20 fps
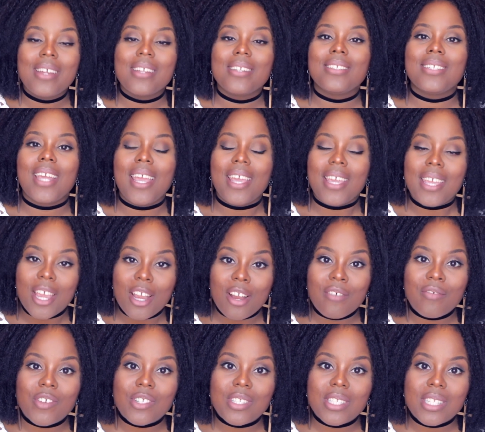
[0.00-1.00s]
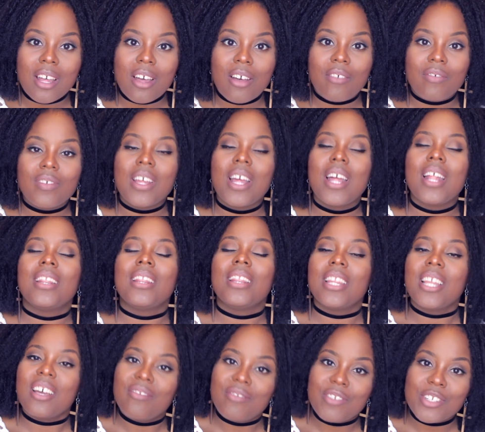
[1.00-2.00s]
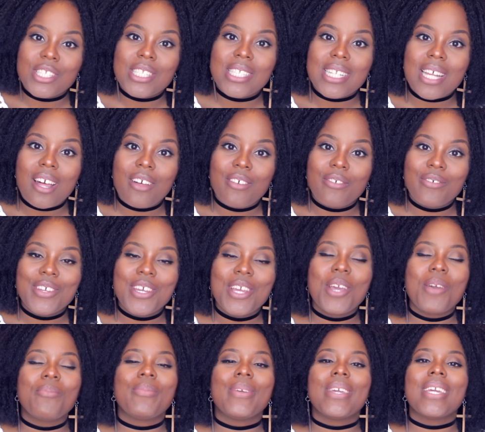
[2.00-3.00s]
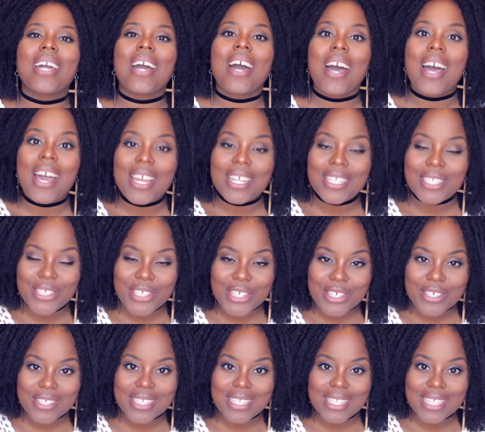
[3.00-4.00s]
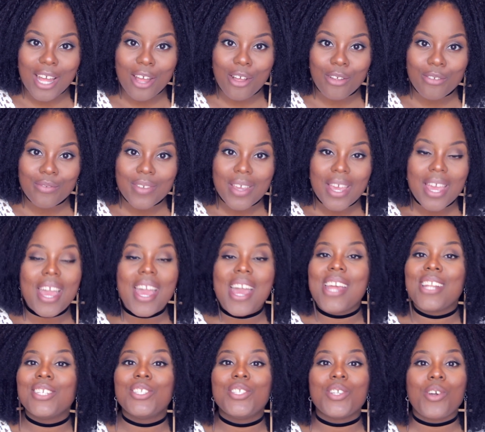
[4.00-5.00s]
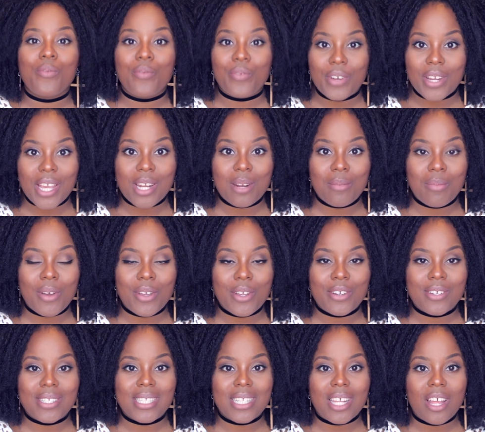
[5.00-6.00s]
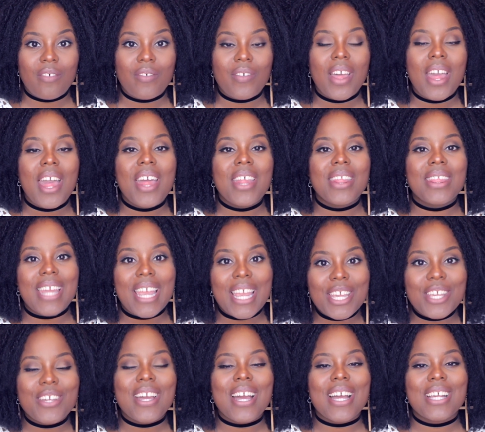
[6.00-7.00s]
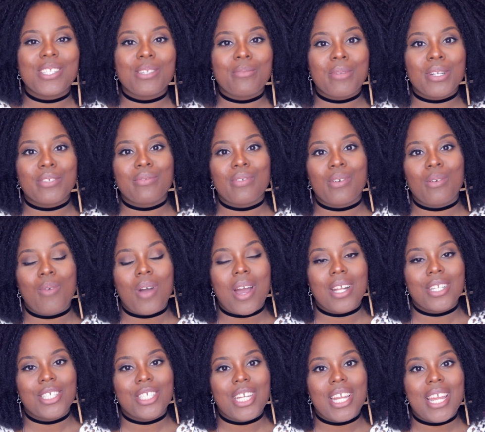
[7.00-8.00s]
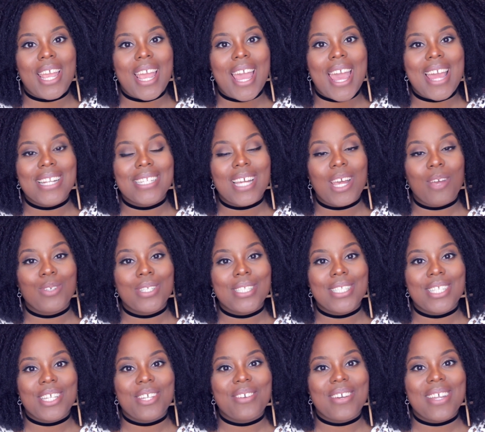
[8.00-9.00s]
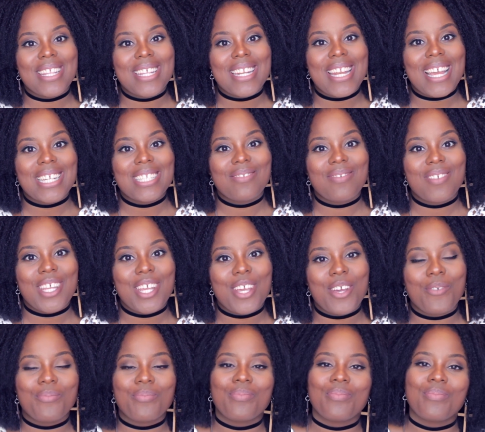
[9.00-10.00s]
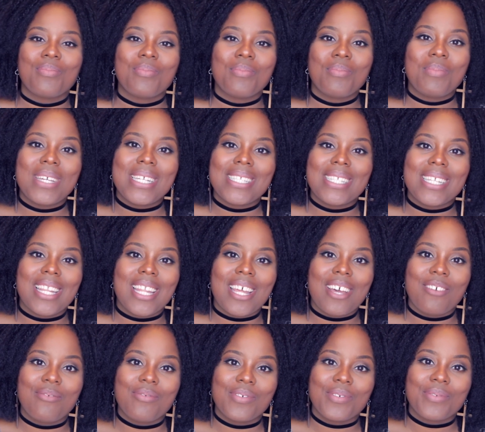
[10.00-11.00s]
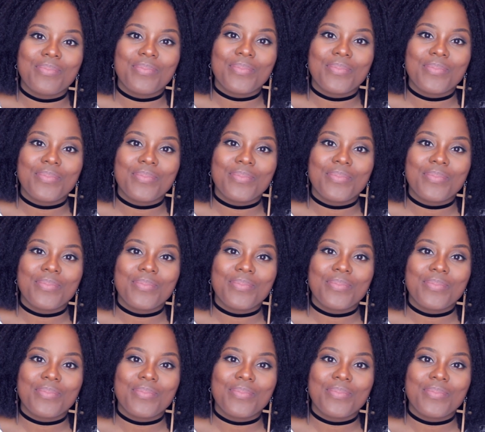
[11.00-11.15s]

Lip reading: take care of yourself, love yourself, be kind to yourself, and don't forget about yourself. Thank you guys so much for watching, and I will see you in the next video. Peace and love.